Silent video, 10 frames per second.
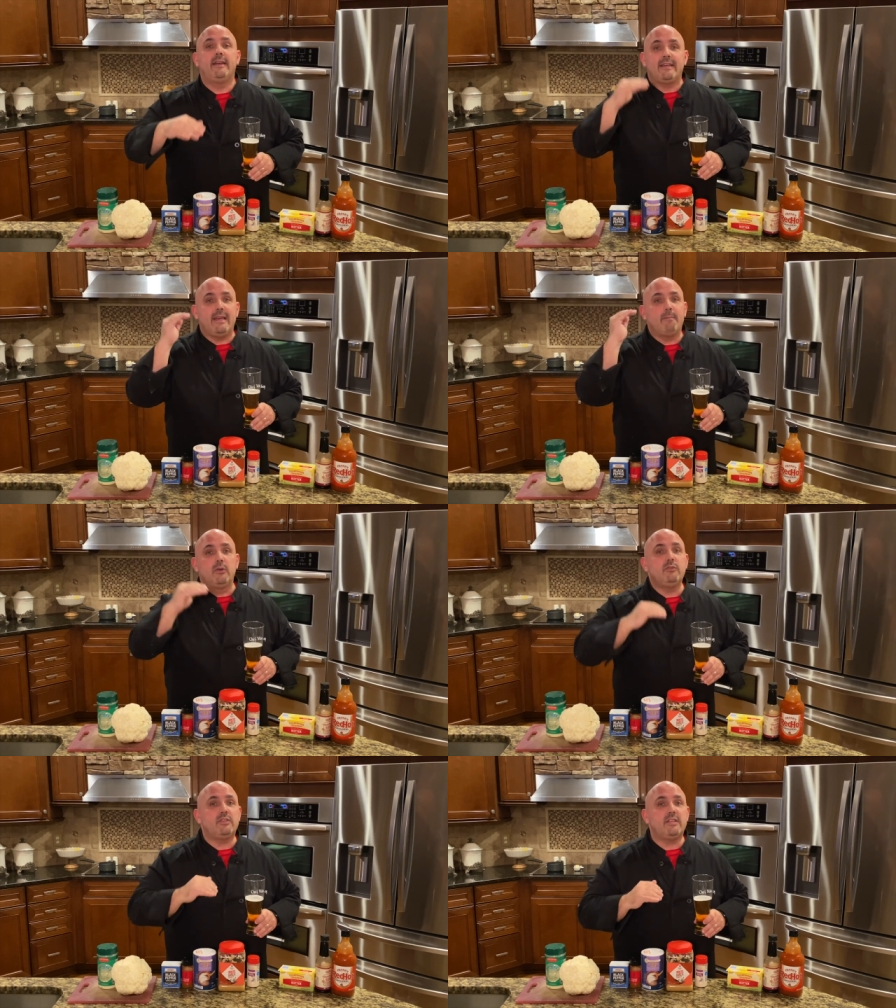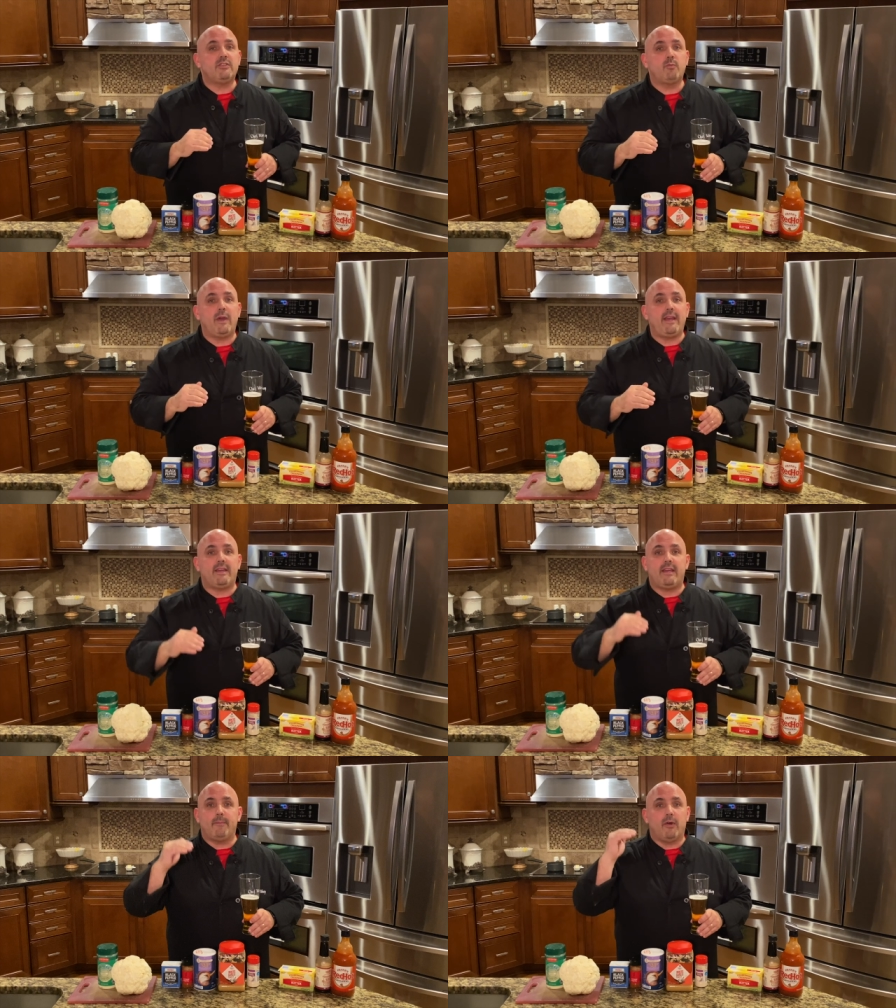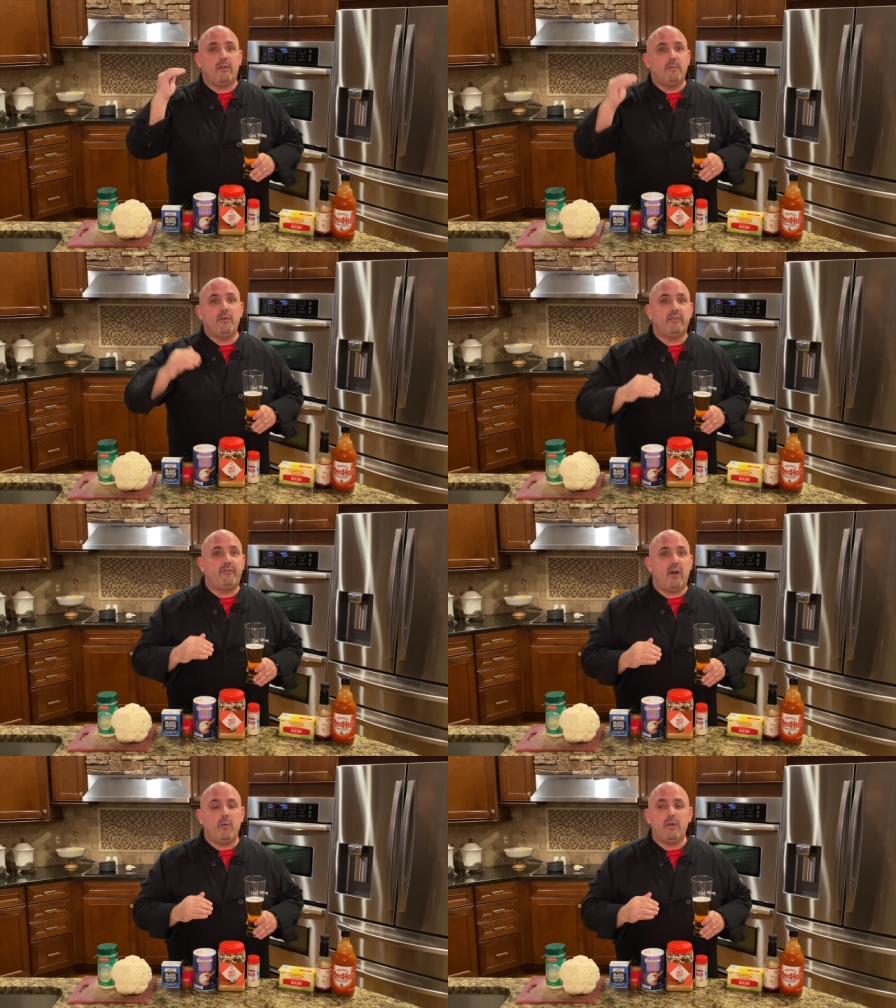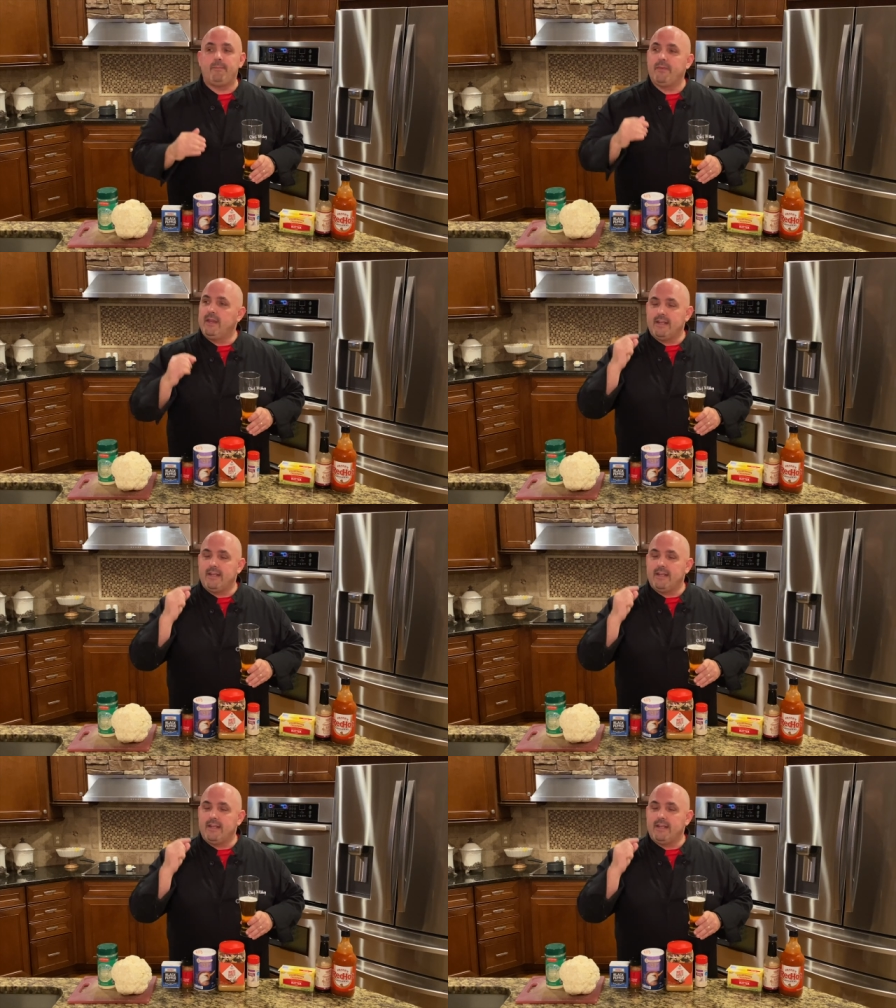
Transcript: Keep losing this weight, keep on moving forward,